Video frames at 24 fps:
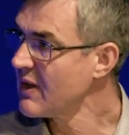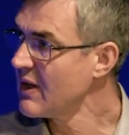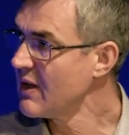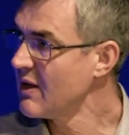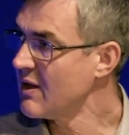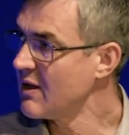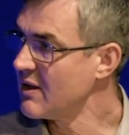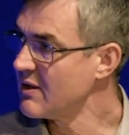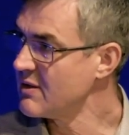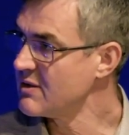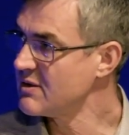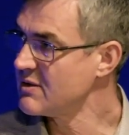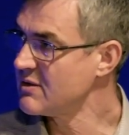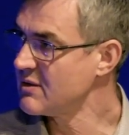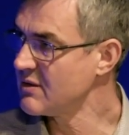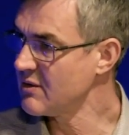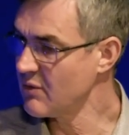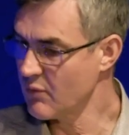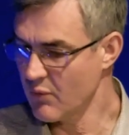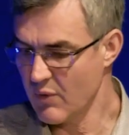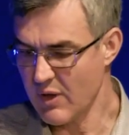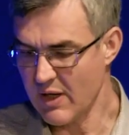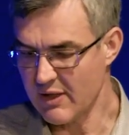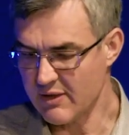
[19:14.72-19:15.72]
And
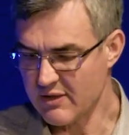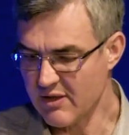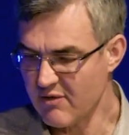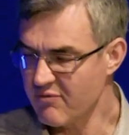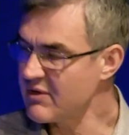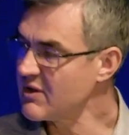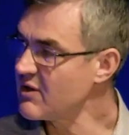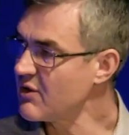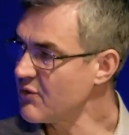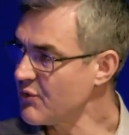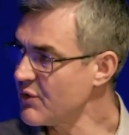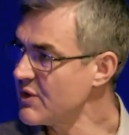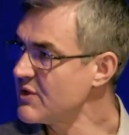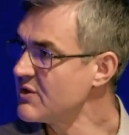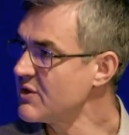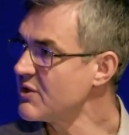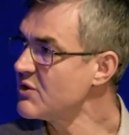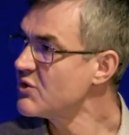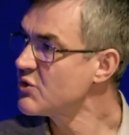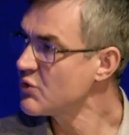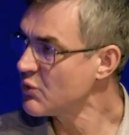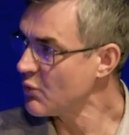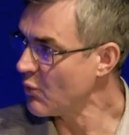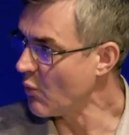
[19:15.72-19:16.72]
we are given the
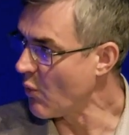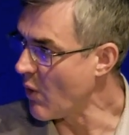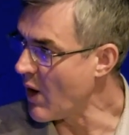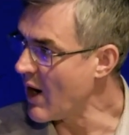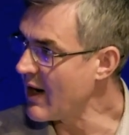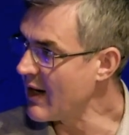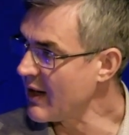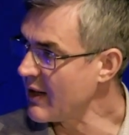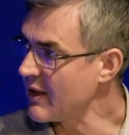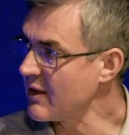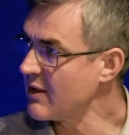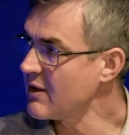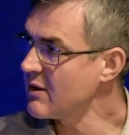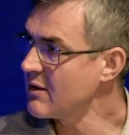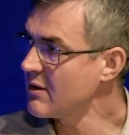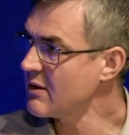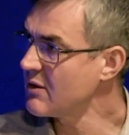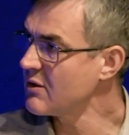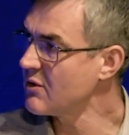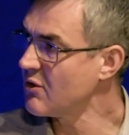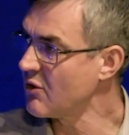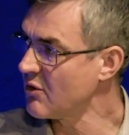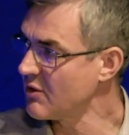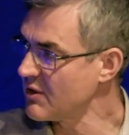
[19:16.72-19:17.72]
reasons why
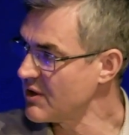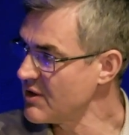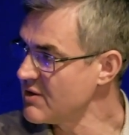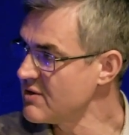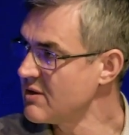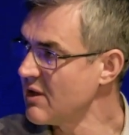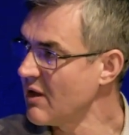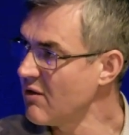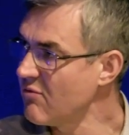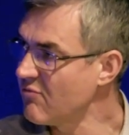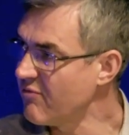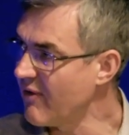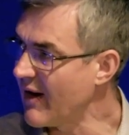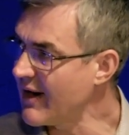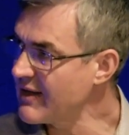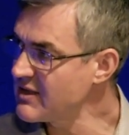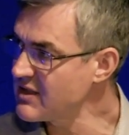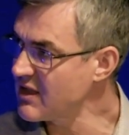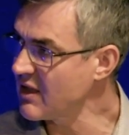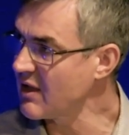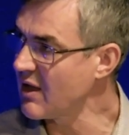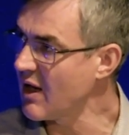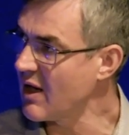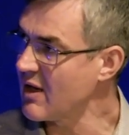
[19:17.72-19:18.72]
God is
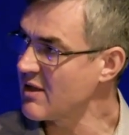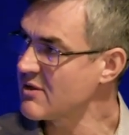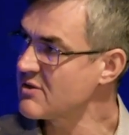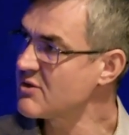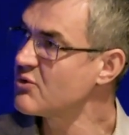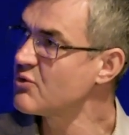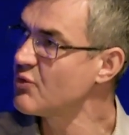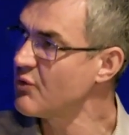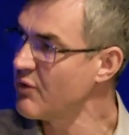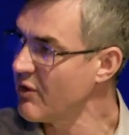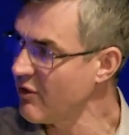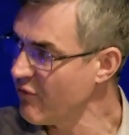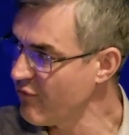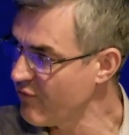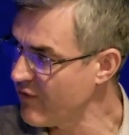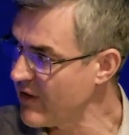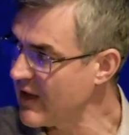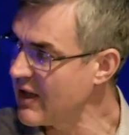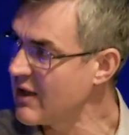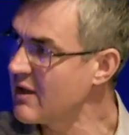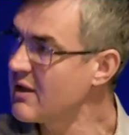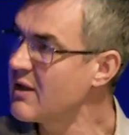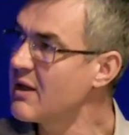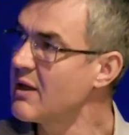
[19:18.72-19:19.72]
inviting us to
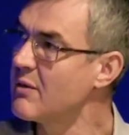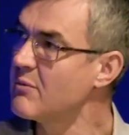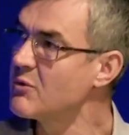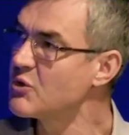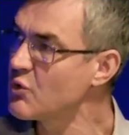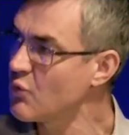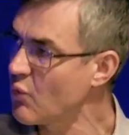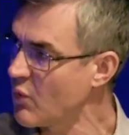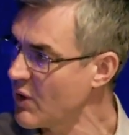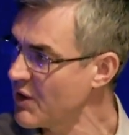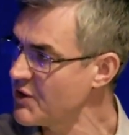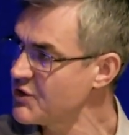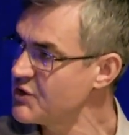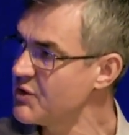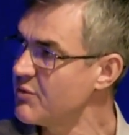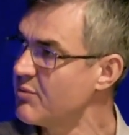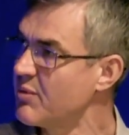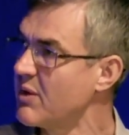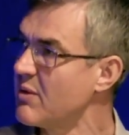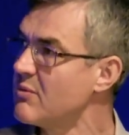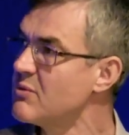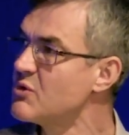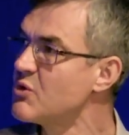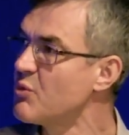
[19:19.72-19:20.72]
revere him, to worship
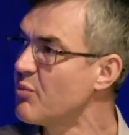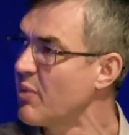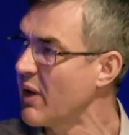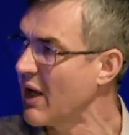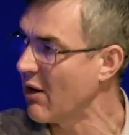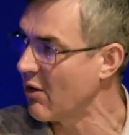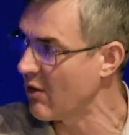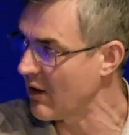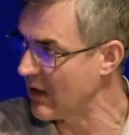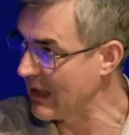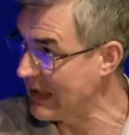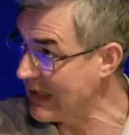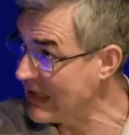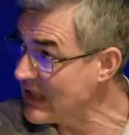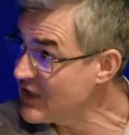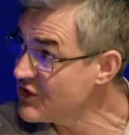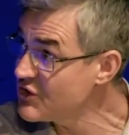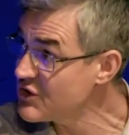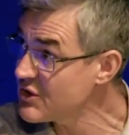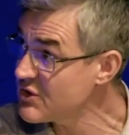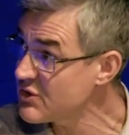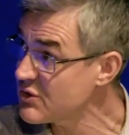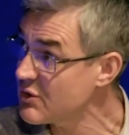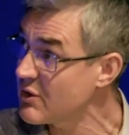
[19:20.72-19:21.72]
him, to pay our
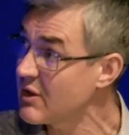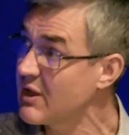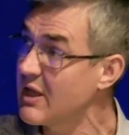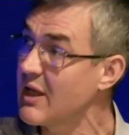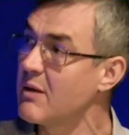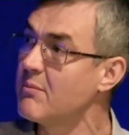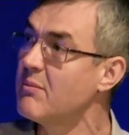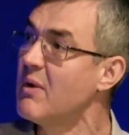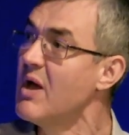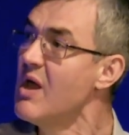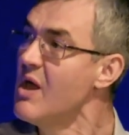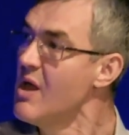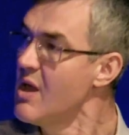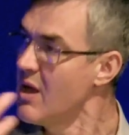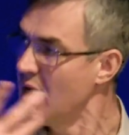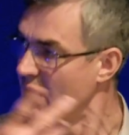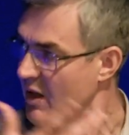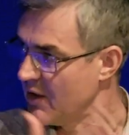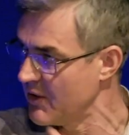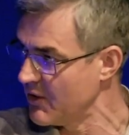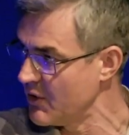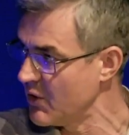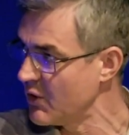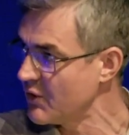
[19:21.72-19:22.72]
allegiance to him
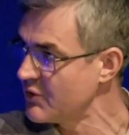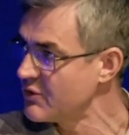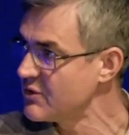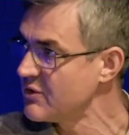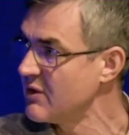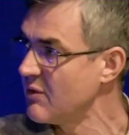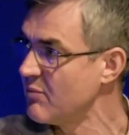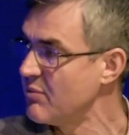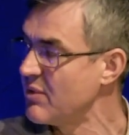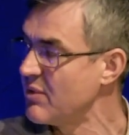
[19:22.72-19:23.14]
and not to the